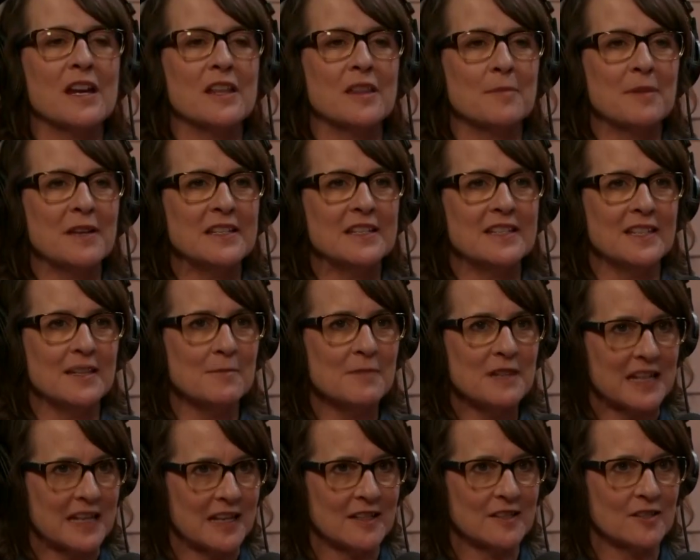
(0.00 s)
The
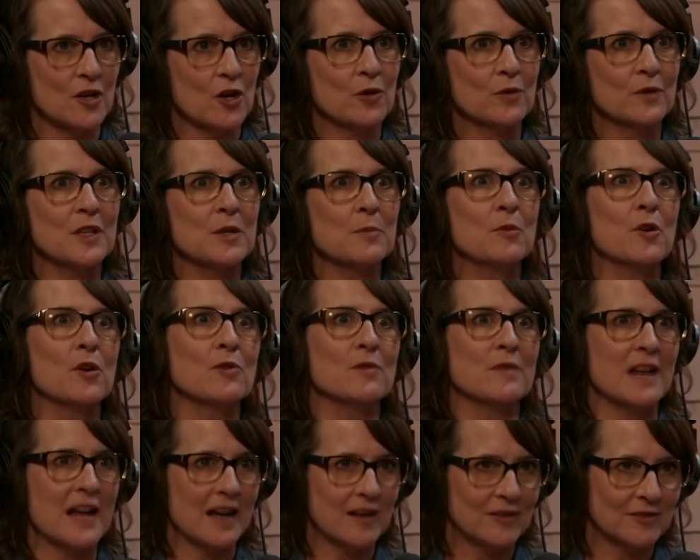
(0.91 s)
pandemic has only
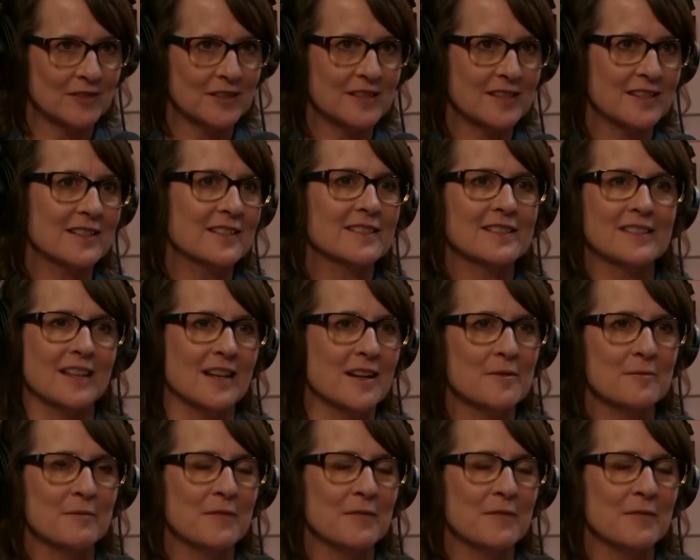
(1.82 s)
pronounced some